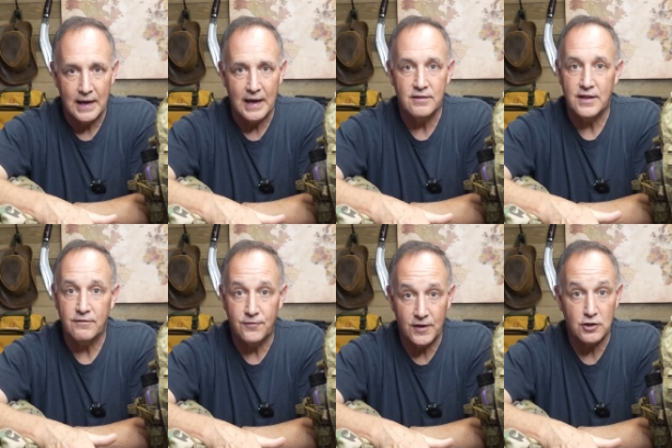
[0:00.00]
and
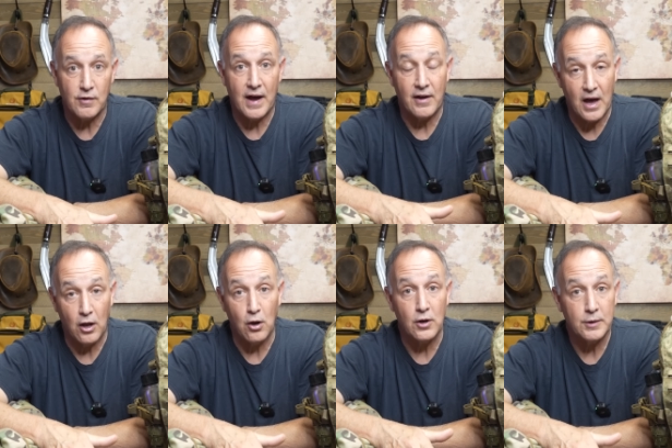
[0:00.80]
then figure out
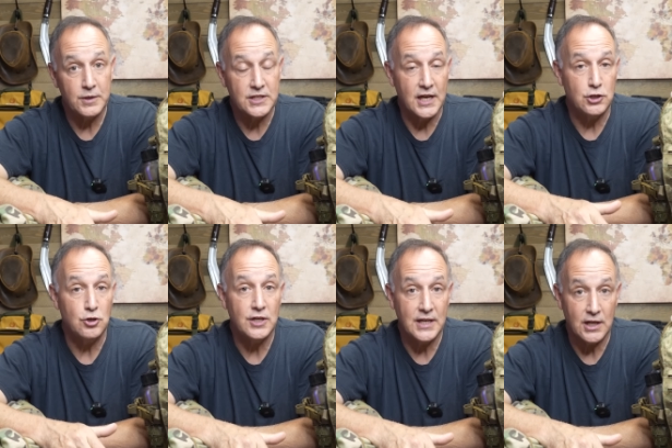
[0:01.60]
how long it would take
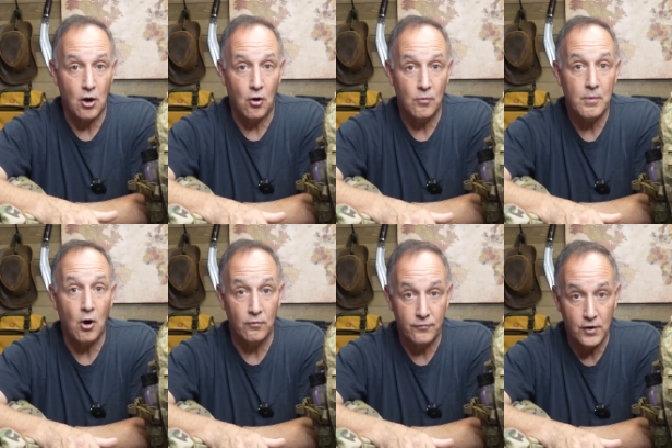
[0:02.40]
you to get home
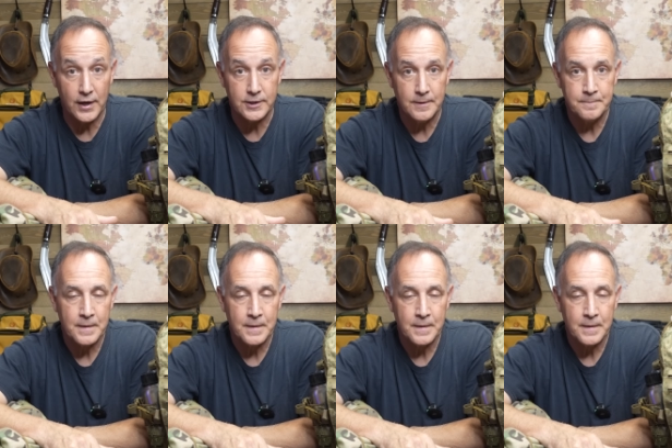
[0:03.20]
on foot.